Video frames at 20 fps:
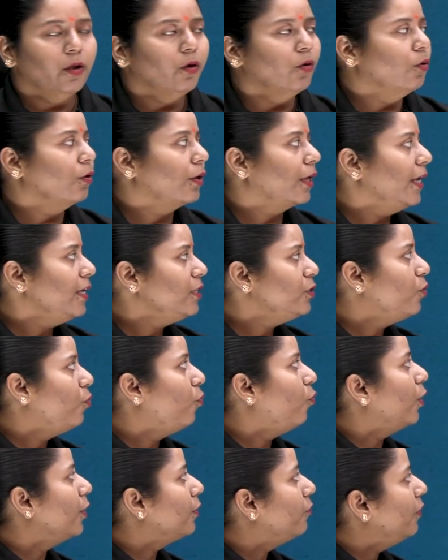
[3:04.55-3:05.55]
Okay, so
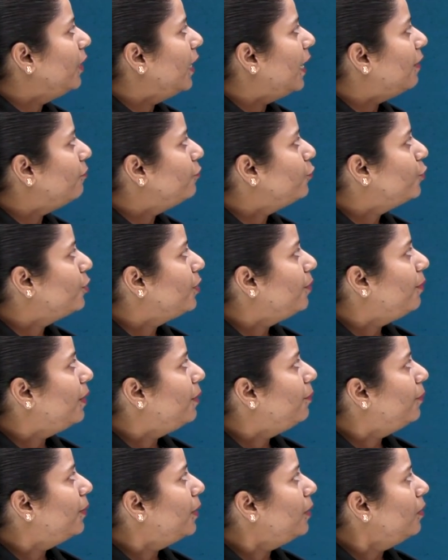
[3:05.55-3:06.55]
what we have to
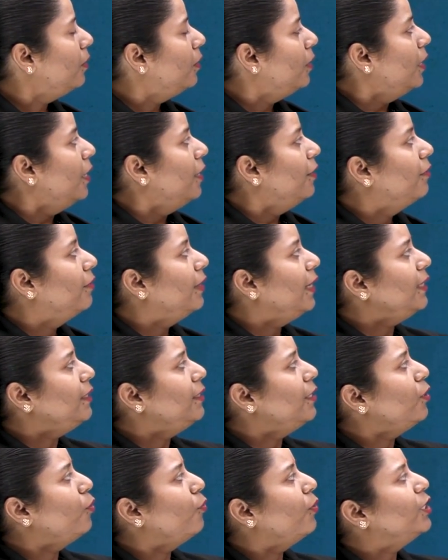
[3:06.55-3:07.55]
remember? Read
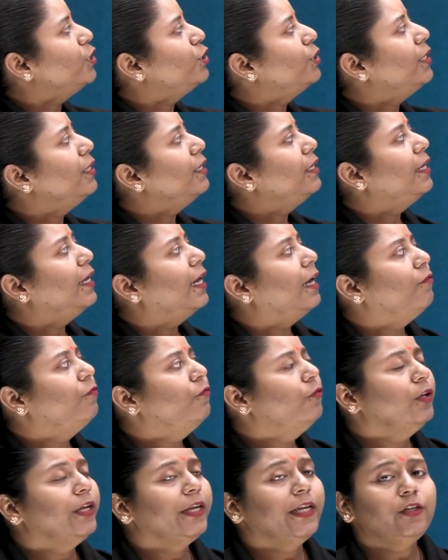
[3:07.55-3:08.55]
the question
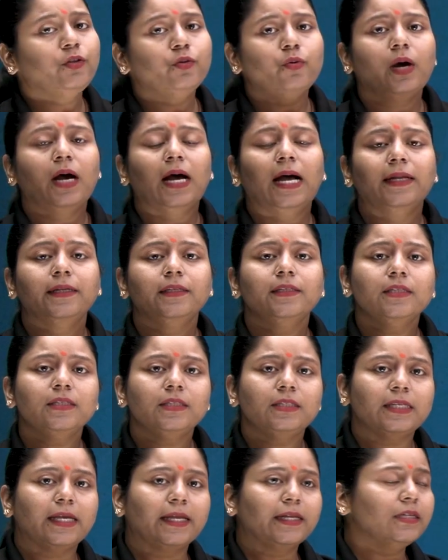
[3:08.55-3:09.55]
carefully to
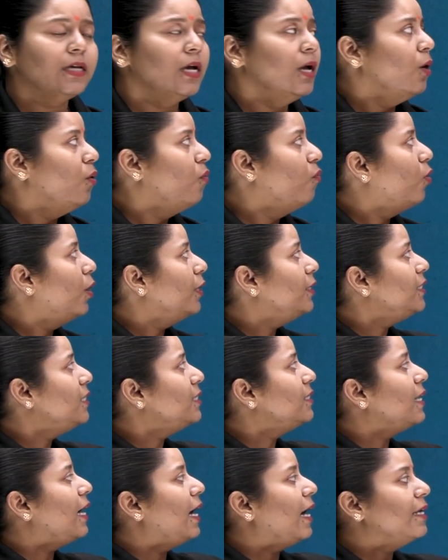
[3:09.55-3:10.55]
understand what
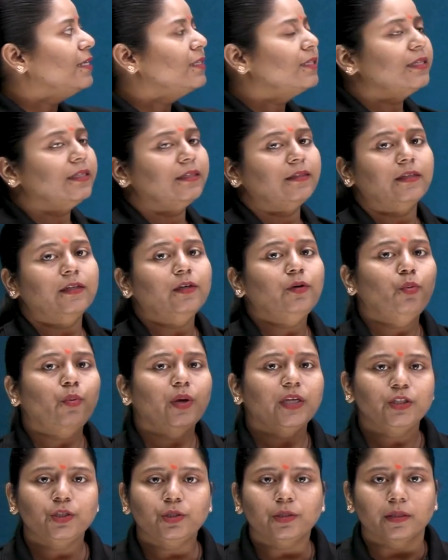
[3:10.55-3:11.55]
is asked in the
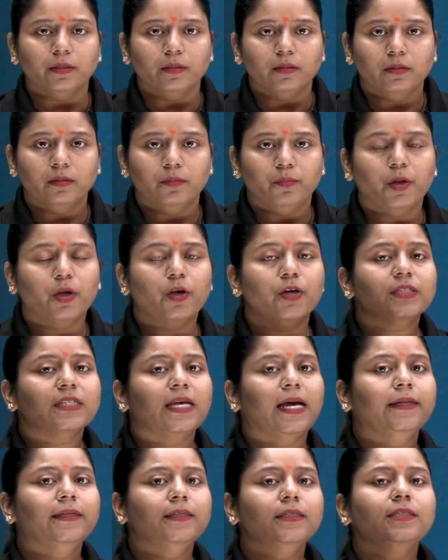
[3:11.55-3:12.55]
question, because
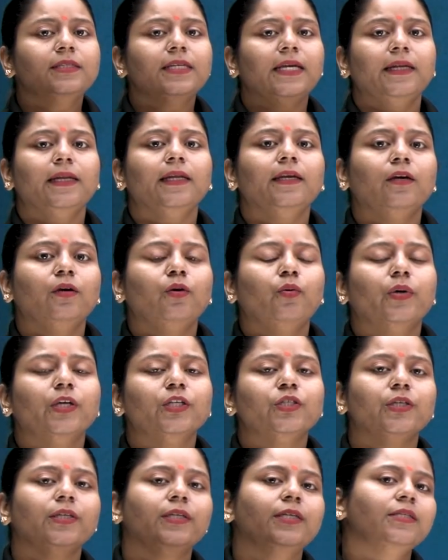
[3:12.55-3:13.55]
understanding a
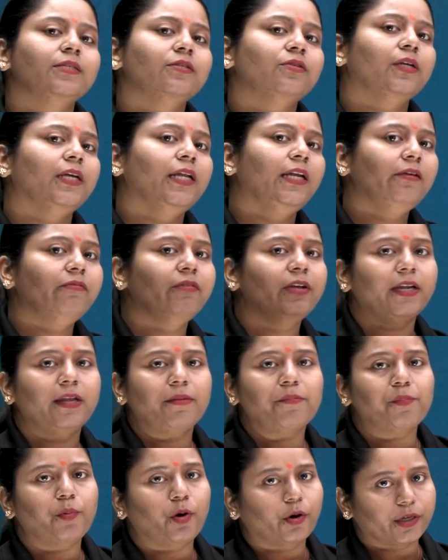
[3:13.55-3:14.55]
question is really very
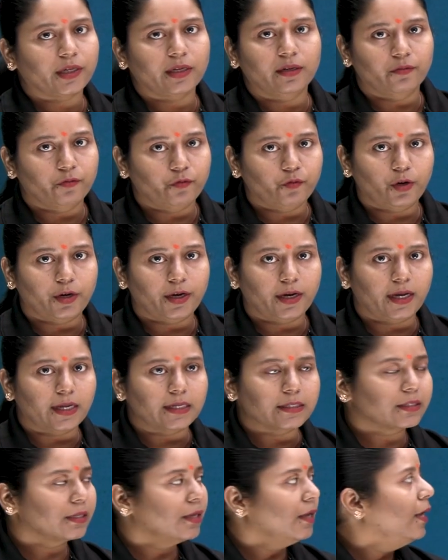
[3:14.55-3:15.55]
important for
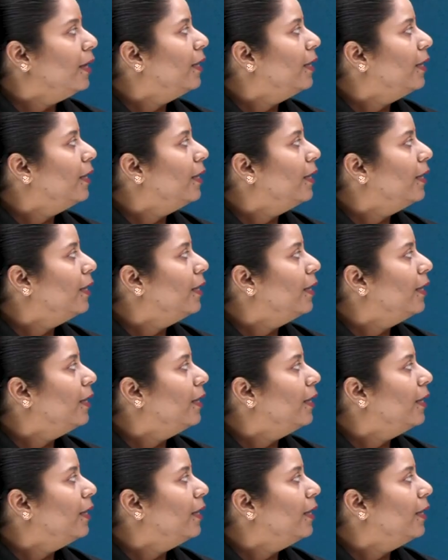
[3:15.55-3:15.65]
us.